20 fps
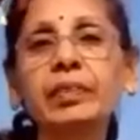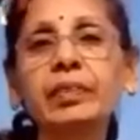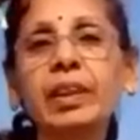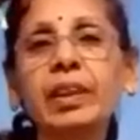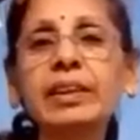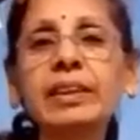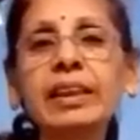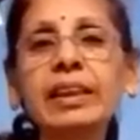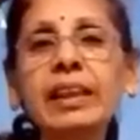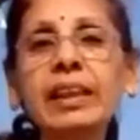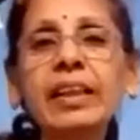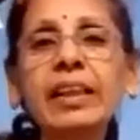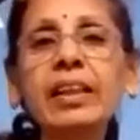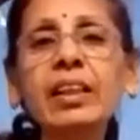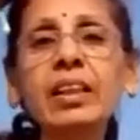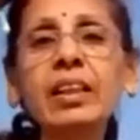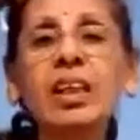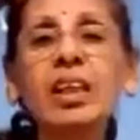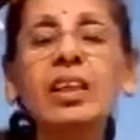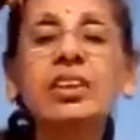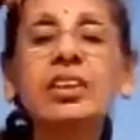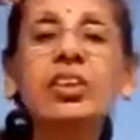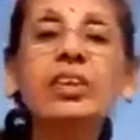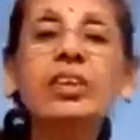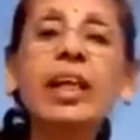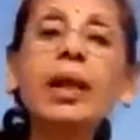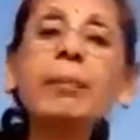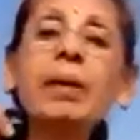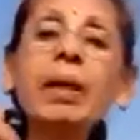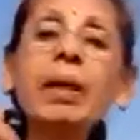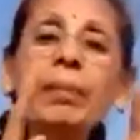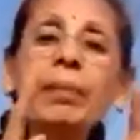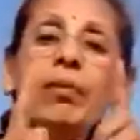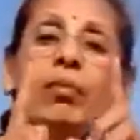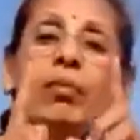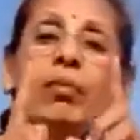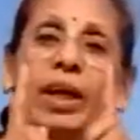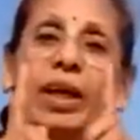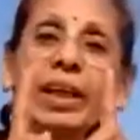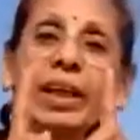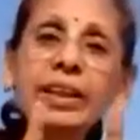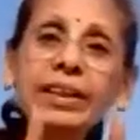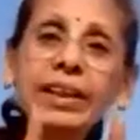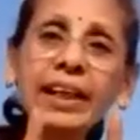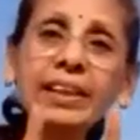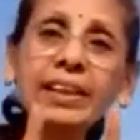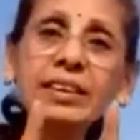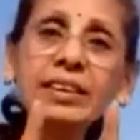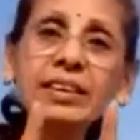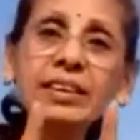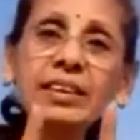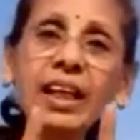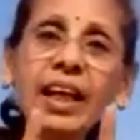Is it clear? So there may be one text